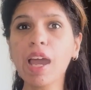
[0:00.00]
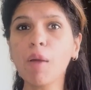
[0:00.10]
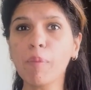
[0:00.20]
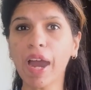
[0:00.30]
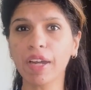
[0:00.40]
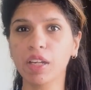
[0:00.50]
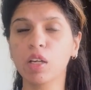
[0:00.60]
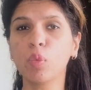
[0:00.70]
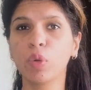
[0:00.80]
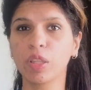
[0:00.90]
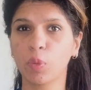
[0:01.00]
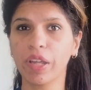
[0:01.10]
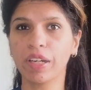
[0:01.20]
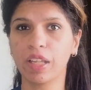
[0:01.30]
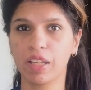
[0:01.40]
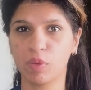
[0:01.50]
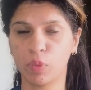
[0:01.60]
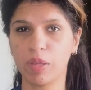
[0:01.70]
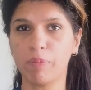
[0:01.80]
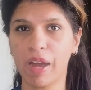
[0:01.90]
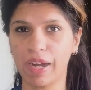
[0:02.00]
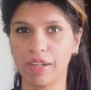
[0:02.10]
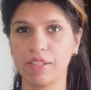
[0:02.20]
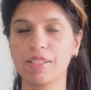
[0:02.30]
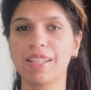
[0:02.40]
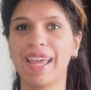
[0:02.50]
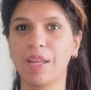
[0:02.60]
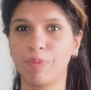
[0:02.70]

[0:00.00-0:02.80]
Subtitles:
partner with quick delivery partners like